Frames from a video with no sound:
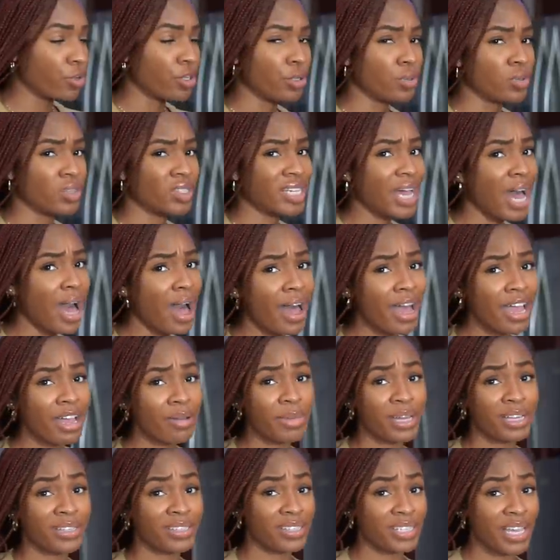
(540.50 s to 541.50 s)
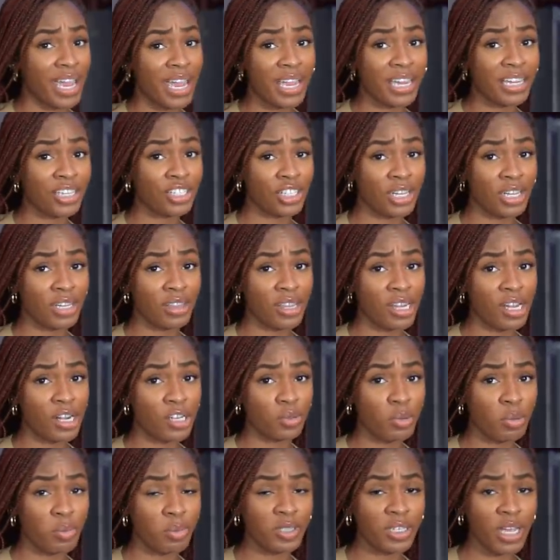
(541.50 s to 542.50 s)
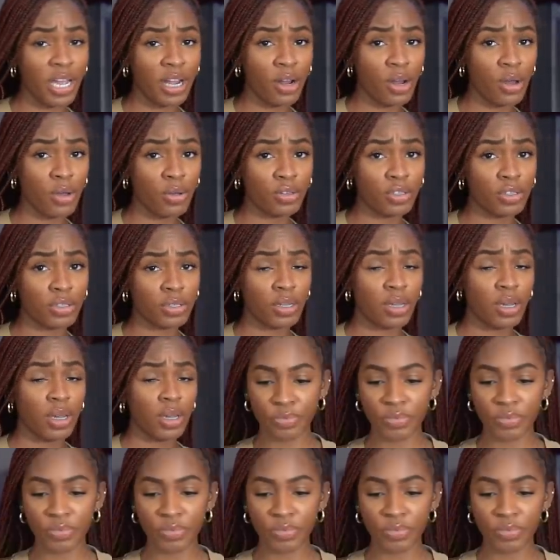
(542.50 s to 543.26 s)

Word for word: use thyme and sage in their sweet potatoes.